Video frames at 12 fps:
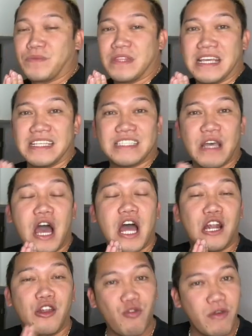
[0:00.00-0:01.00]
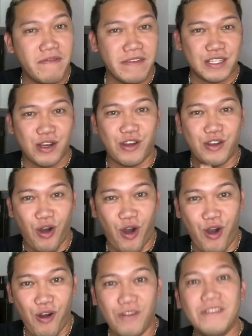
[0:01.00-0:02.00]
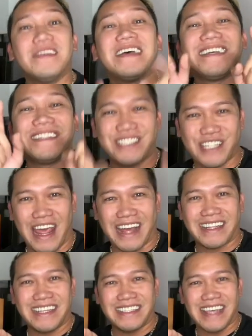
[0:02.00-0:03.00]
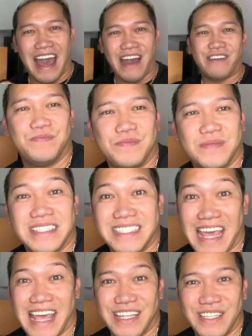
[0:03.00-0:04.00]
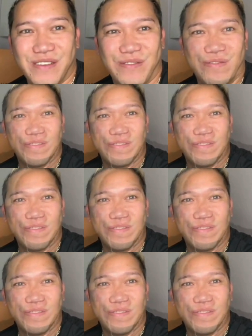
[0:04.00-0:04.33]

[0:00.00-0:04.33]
this Louis Vuitton haul, check this out. Stay tuned.